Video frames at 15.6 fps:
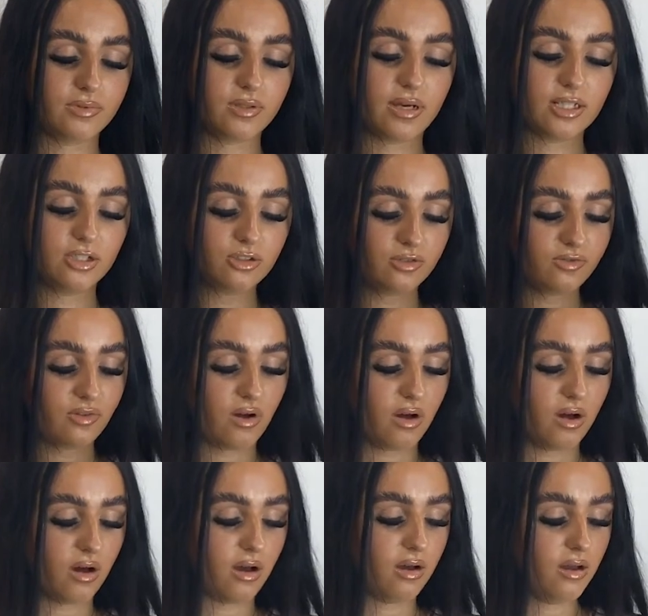So I just
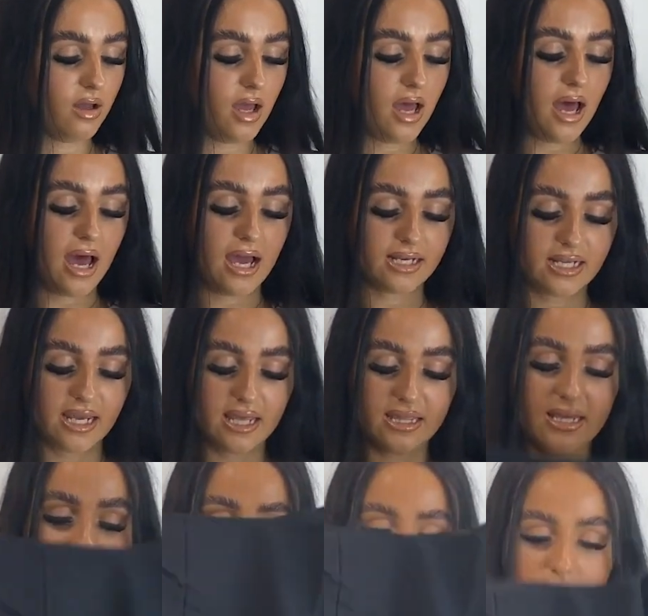thought I'd get this.